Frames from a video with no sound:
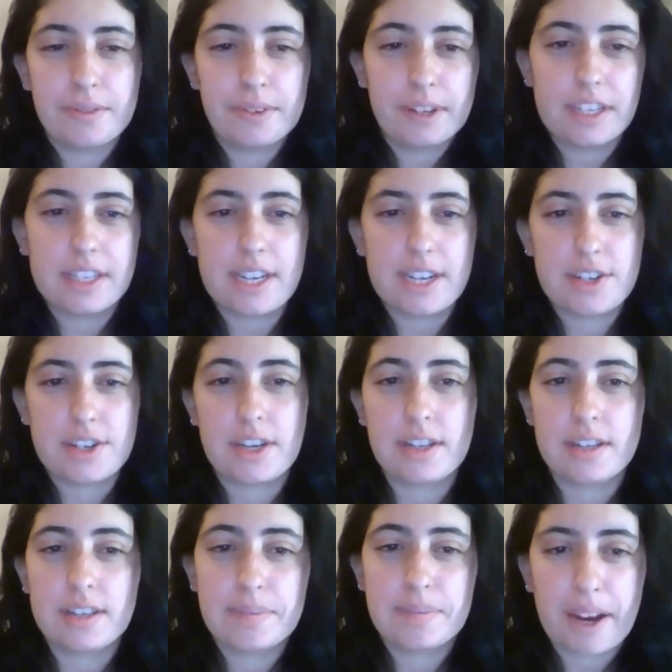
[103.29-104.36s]

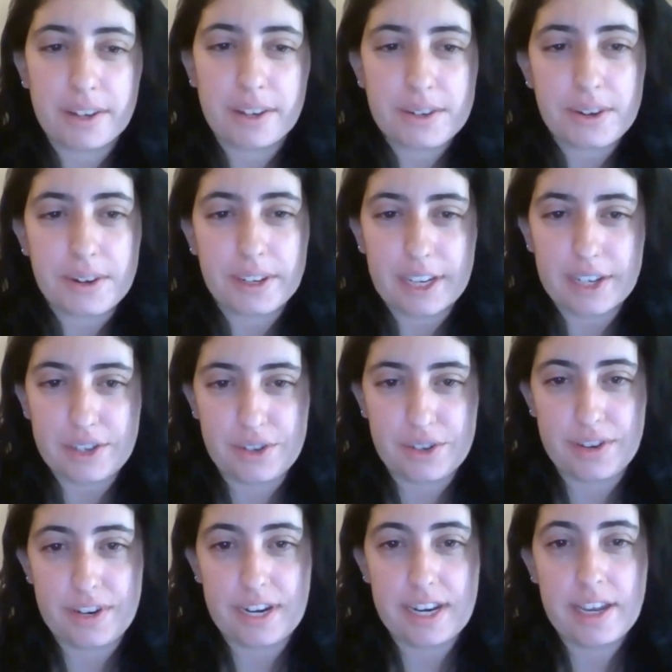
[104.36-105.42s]
condition, spinal cord
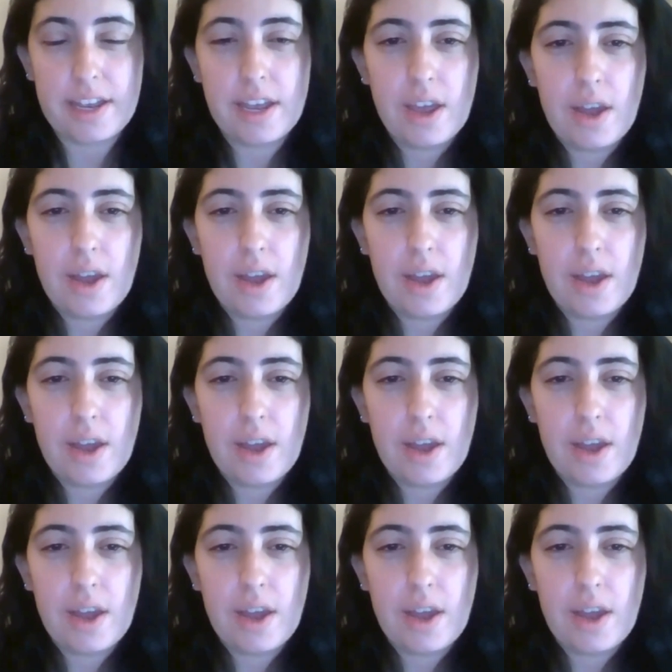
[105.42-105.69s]
injury,